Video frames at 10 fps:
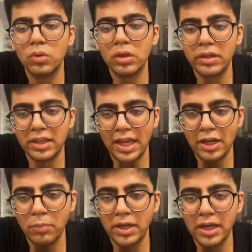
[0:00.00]
the
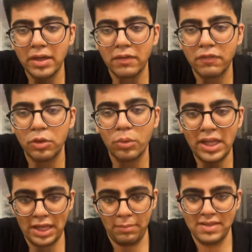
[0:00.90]
enumerate through
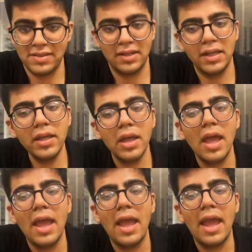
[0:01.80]
k basically,
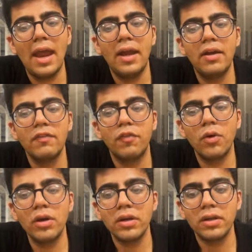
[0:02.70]
and
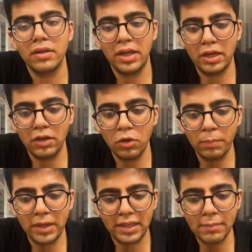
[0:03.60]
for in
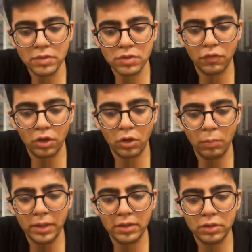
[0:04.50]
looping them, so for
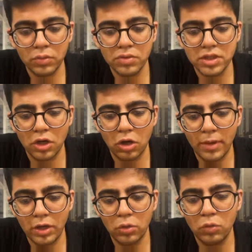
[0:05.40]
looping through 0,
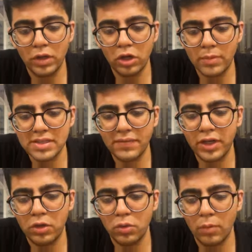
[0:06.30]
2, 1, 7,
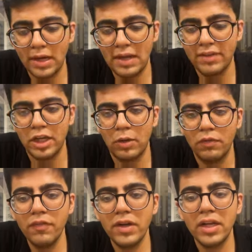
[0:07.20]
2, 11, 3,
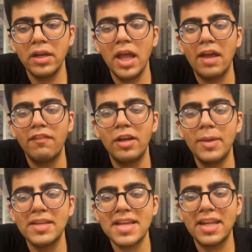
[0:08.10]
15, we'll be
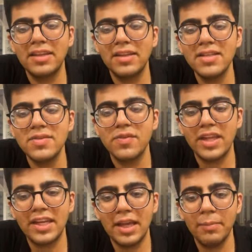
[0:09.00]
assigning these
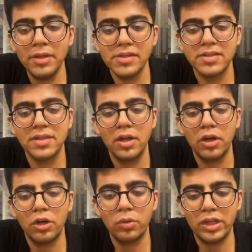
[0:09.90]
variables
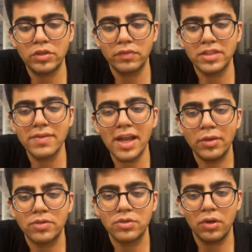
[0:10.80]
to each of these
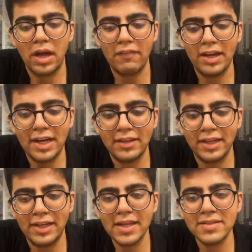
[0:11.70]
values. So we'll get the
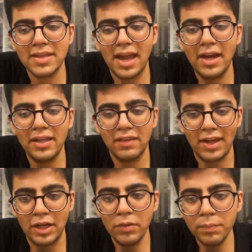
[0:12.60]
index and the value.